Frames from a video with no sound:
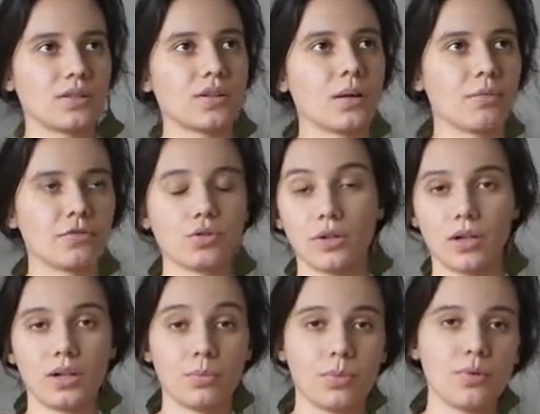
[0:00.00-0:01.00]
type of sugar
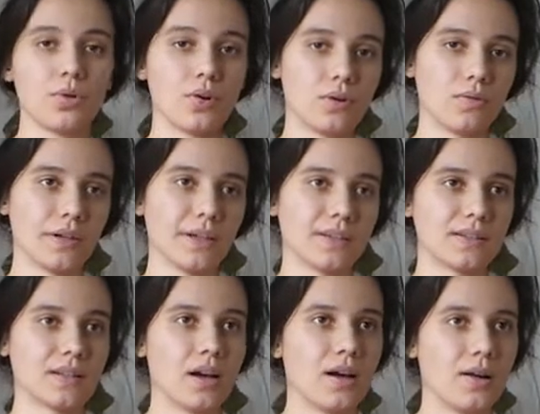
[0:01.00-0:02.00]
that you pour over is